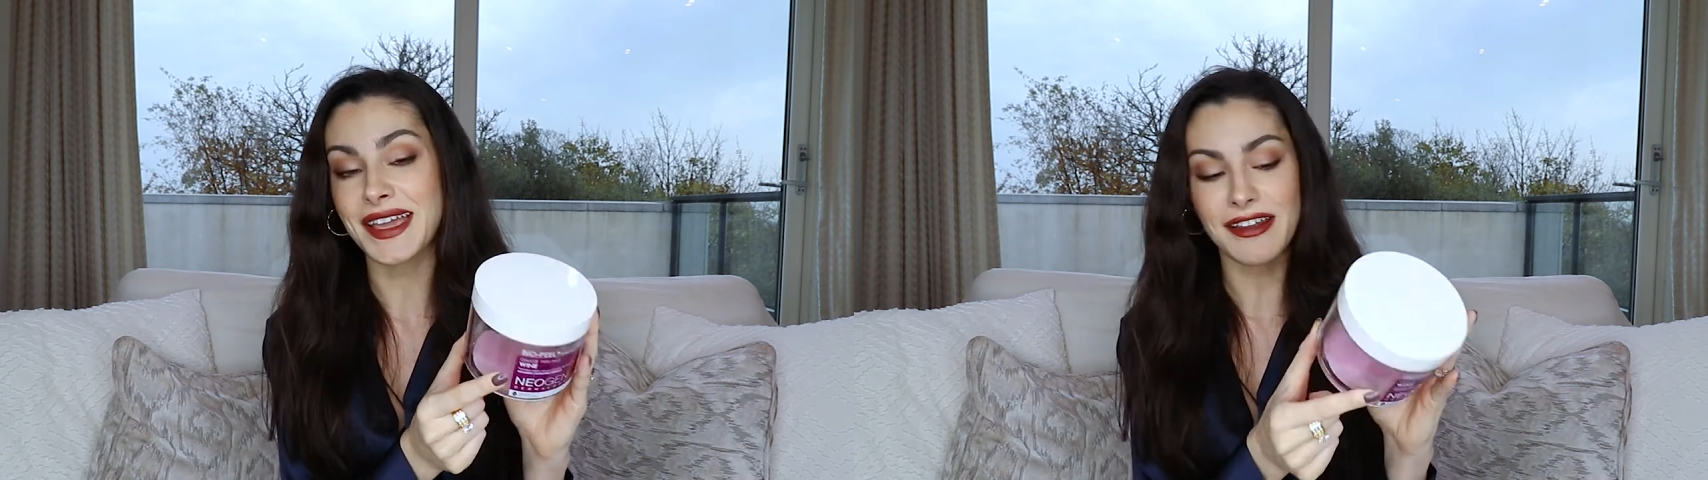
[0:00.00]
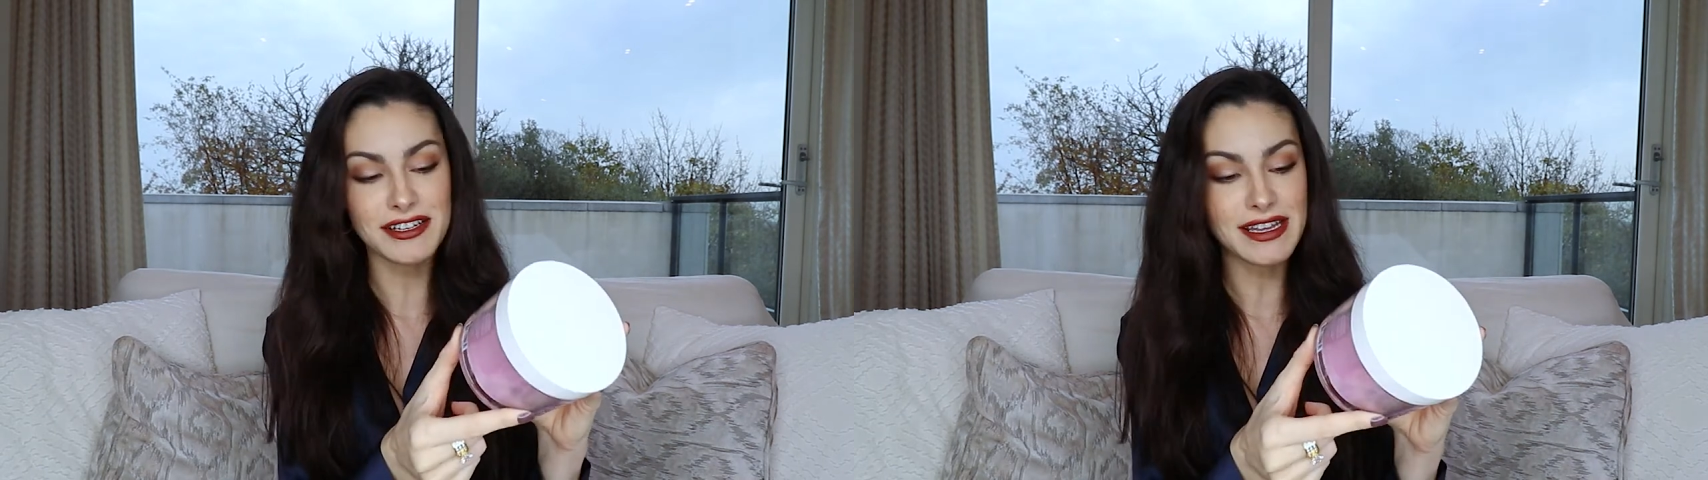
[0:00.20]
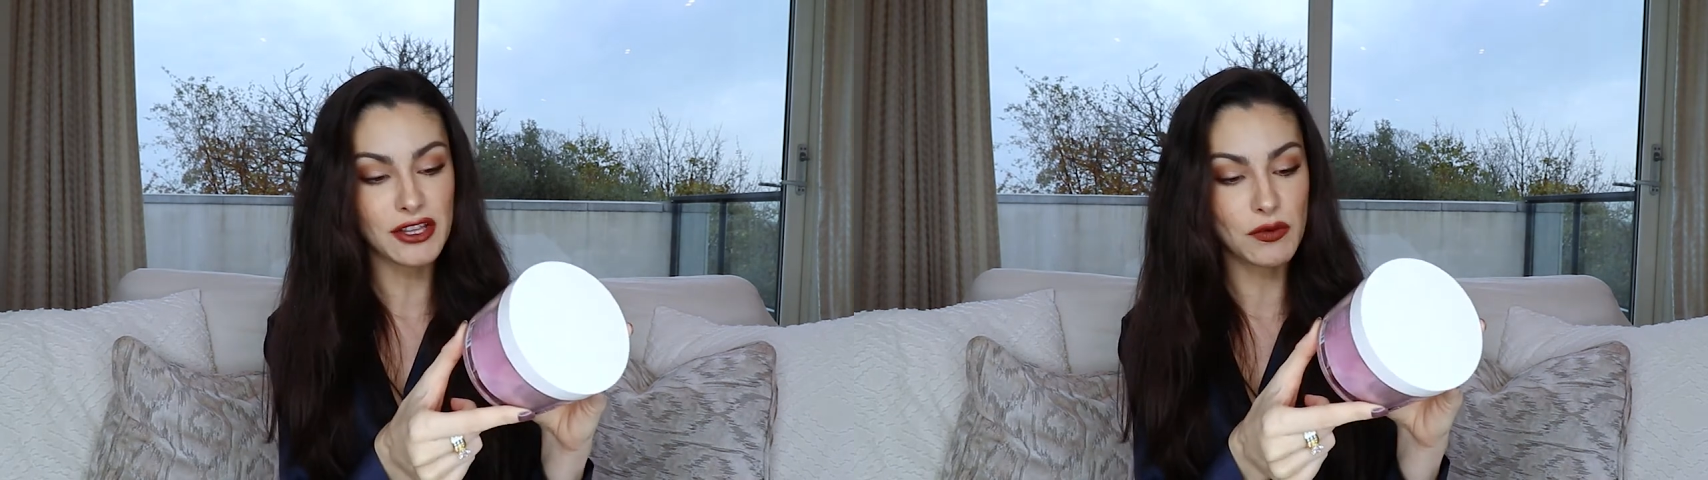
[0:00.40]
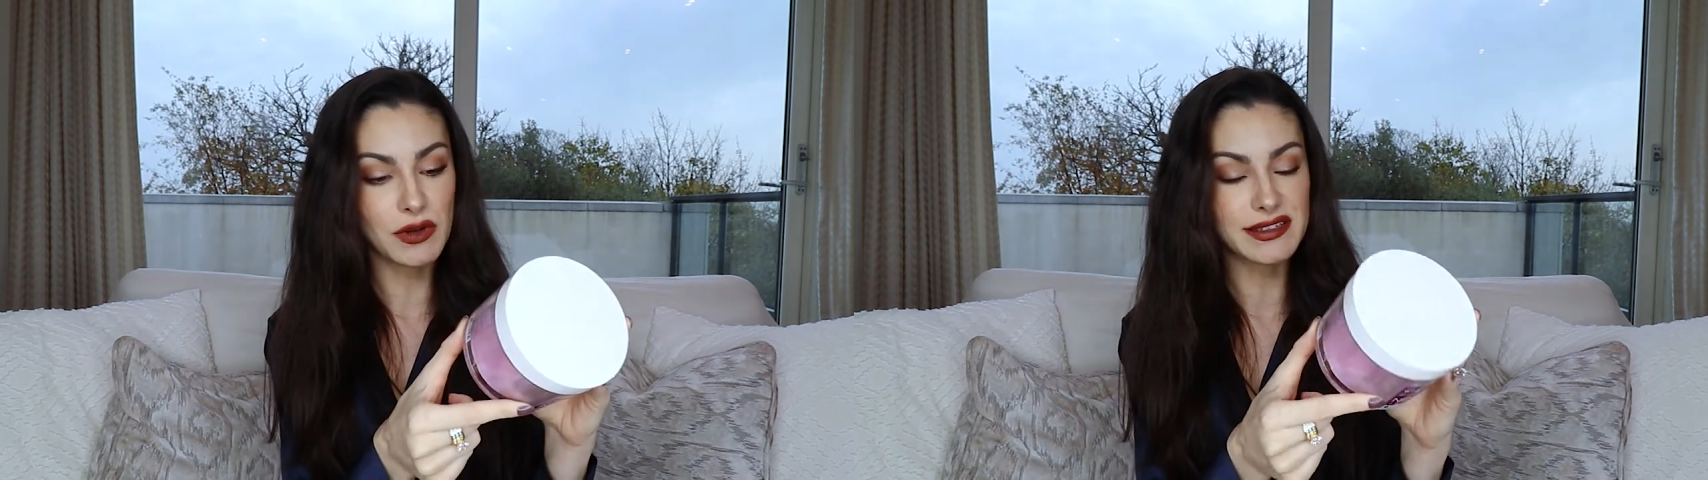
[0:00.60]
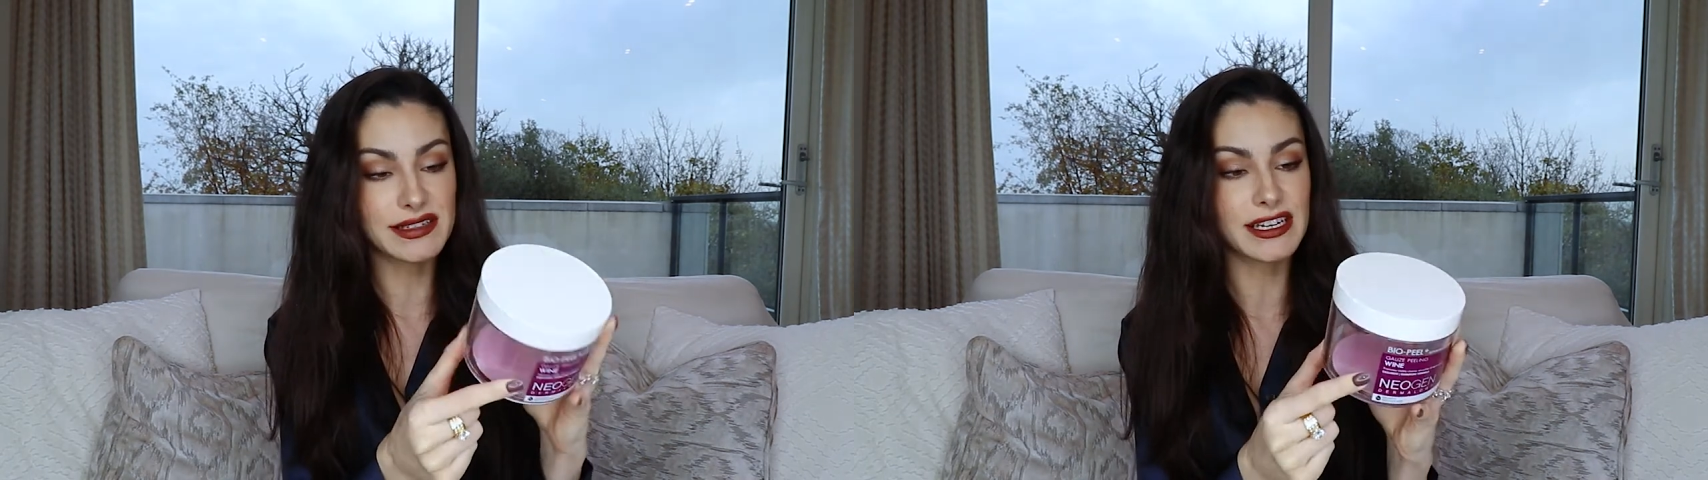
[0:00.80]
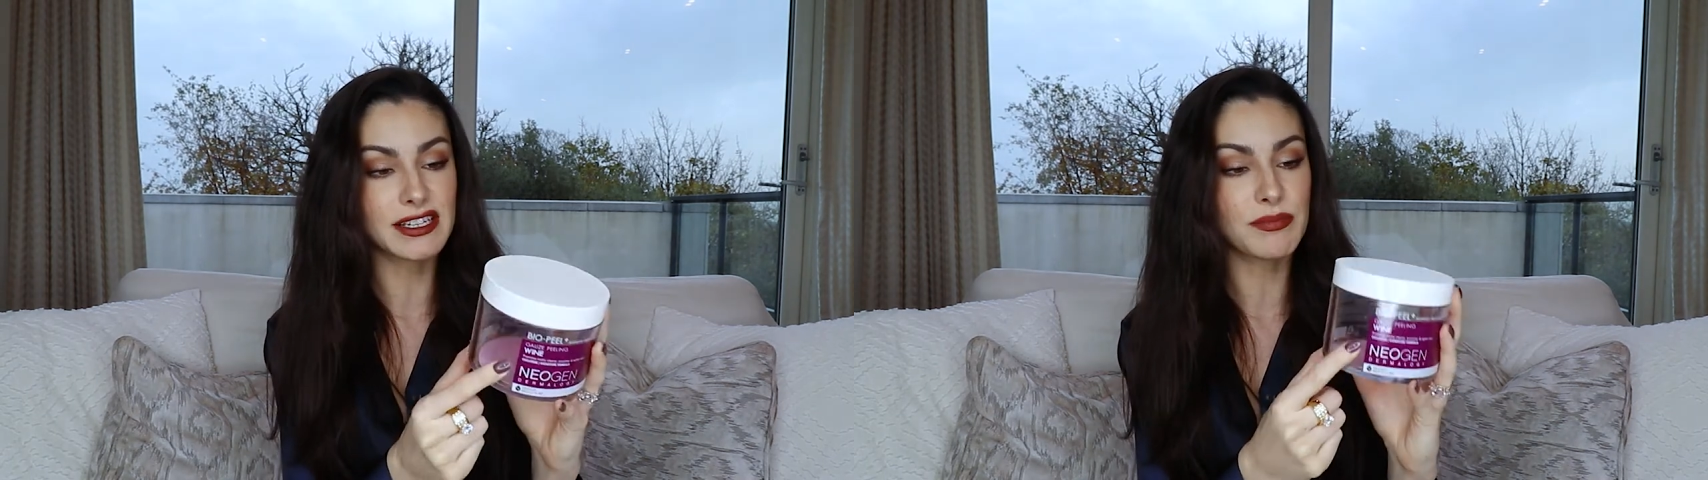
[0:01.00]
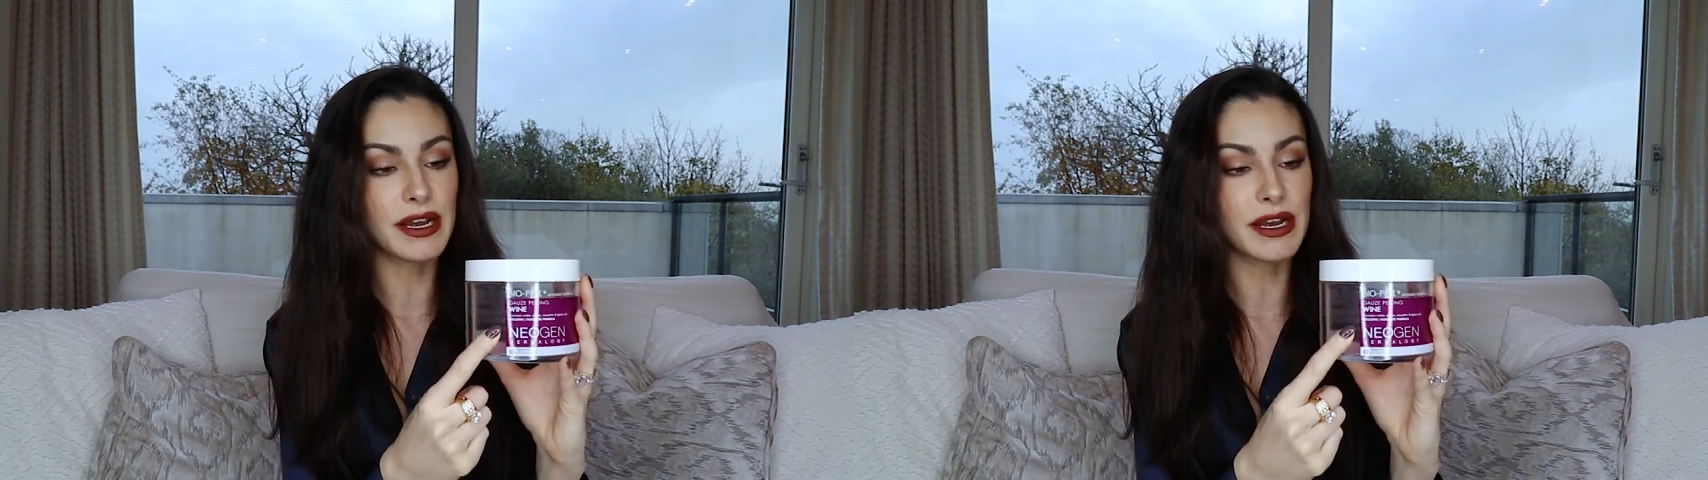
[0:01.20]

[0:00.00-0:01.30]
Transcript: cannot tell you what is in it,